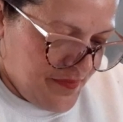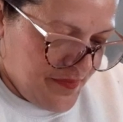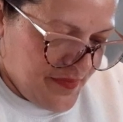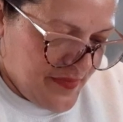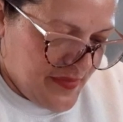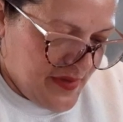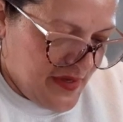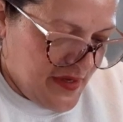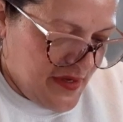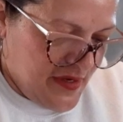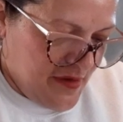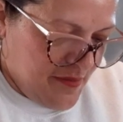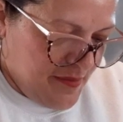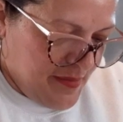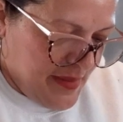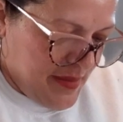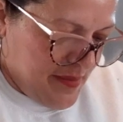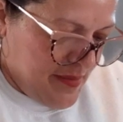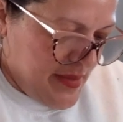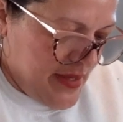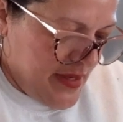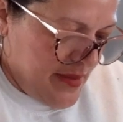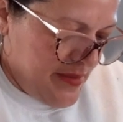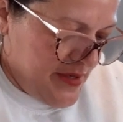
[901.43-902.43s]
I get my
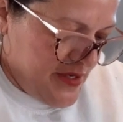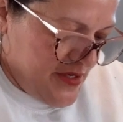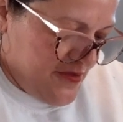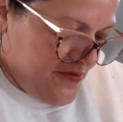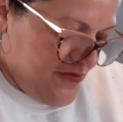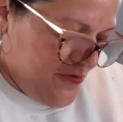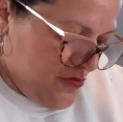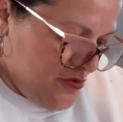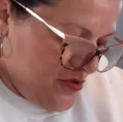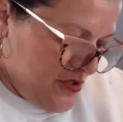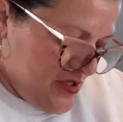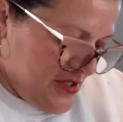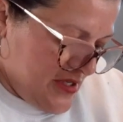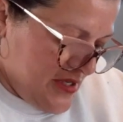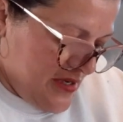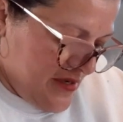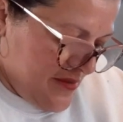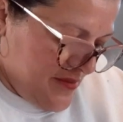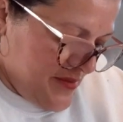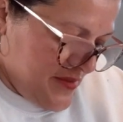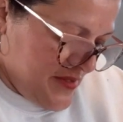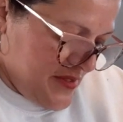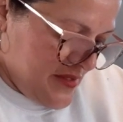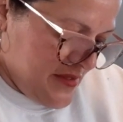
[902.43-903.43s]
baby's
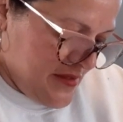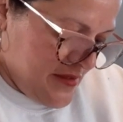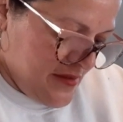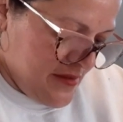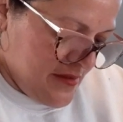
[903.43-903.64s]
footsteps.